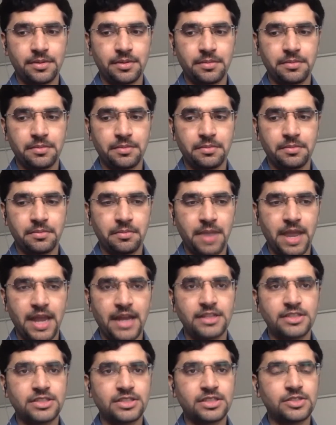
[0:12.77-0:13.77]

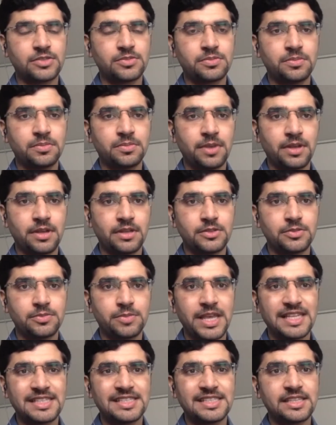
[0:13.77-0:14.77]
manage the
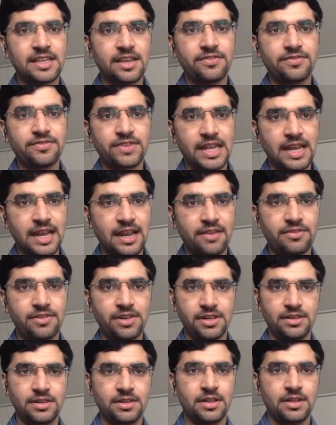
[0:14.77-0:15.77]
space safety
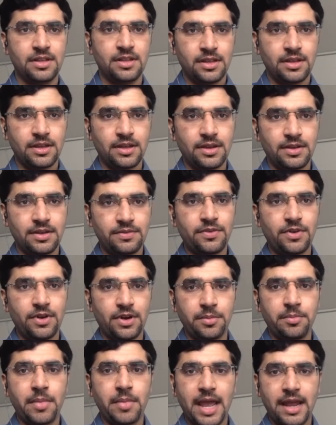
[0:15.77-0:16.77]
level
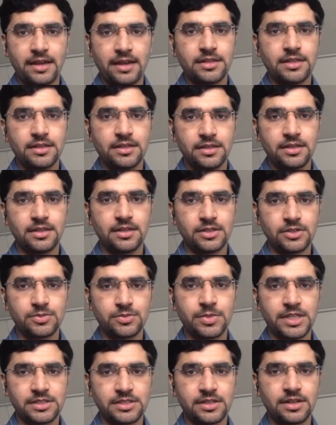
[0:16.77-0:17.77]
for manned
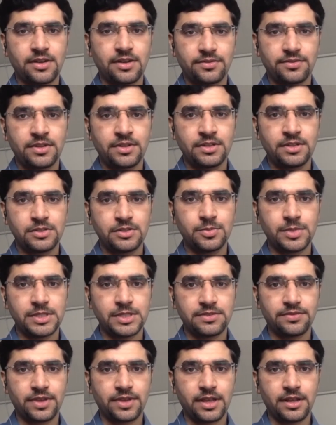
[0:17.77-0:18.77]
spacecraft
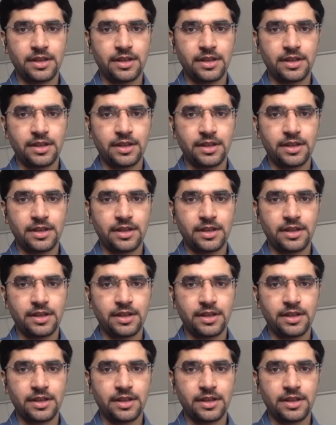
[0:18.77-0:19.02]
specifically.